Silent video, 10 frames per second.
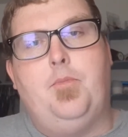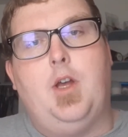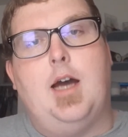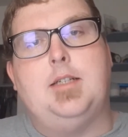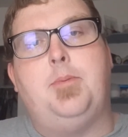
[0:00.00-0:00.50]

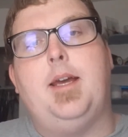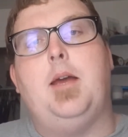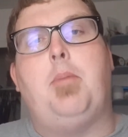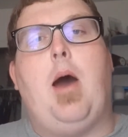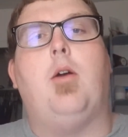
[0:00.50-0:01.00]
God
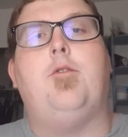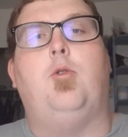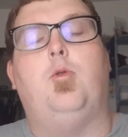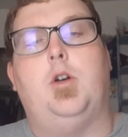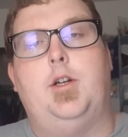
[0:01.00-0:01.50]
speaking
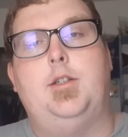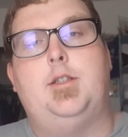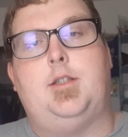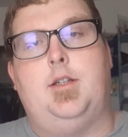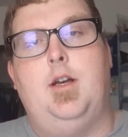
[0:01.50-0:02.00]
powerful
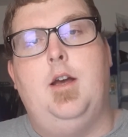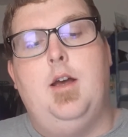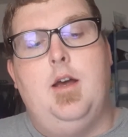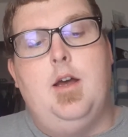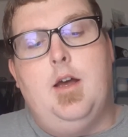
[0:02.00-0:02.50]
words,
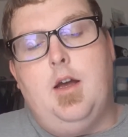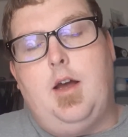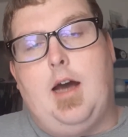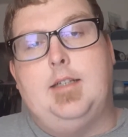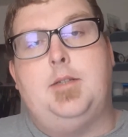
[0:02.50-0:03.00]

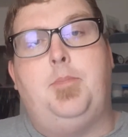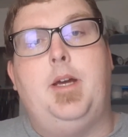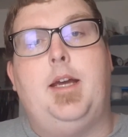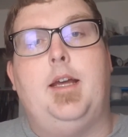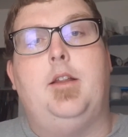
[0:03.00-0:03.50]
God
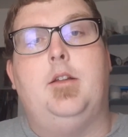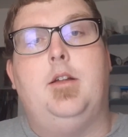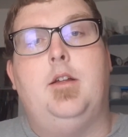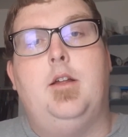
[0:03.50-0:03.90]
speaking